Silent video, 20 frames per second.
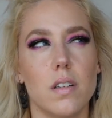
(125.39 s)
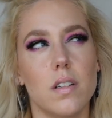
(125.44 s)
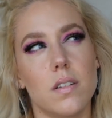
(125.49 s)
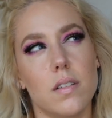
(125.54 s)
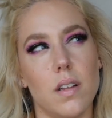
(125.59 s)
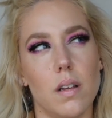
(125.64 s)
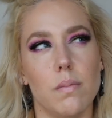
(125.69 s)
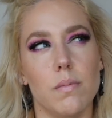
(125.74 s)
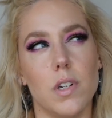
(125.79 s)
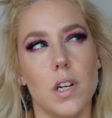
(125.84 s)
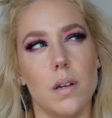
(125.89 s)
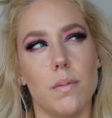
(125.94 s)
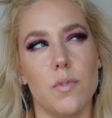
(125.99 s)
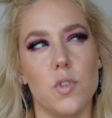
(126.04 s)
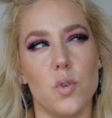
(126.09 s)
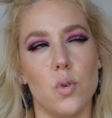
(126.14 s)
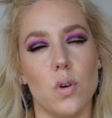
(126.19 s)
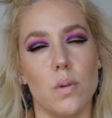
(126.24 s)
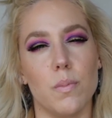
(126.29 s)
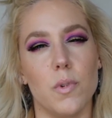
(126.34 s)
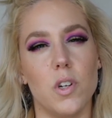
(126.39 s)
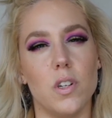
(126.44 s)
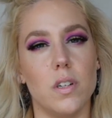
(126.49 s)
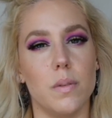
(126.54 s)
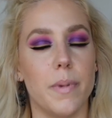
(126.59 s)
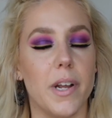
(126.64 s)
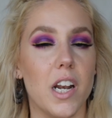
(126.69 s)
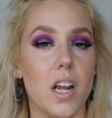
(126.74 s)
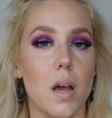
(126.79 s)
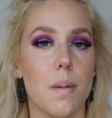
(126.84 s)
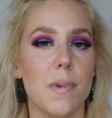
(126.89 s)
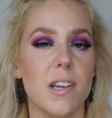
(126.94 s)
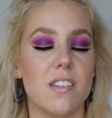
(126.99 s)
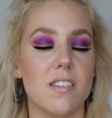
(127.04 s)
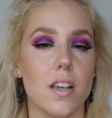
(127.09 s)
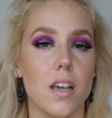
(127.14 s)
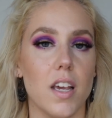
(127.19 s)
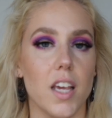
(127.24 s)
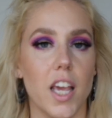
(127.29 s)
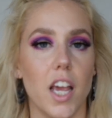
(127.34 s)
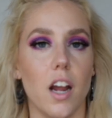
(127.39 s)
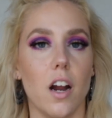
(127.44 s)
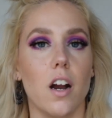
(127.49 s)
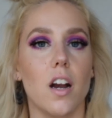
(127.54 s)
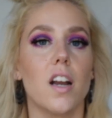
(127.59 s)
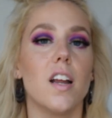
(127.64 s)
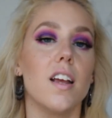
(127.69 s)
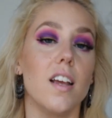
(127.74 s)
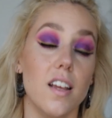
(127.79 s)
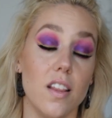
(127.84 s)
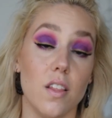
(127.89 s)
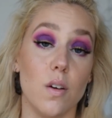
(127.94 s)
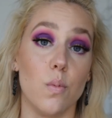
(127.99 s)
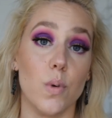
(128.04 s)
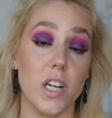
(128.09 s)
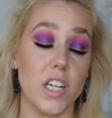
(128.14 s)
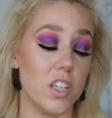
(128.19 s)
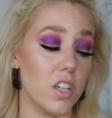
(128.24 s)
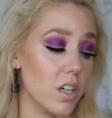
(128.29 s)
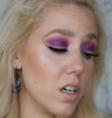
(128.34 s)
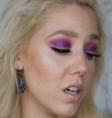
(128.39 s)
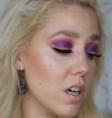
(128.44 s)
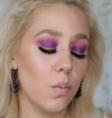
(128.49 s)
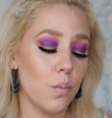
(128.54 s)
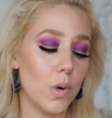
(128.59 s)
sometimes normal, depending on my skincare in the winter.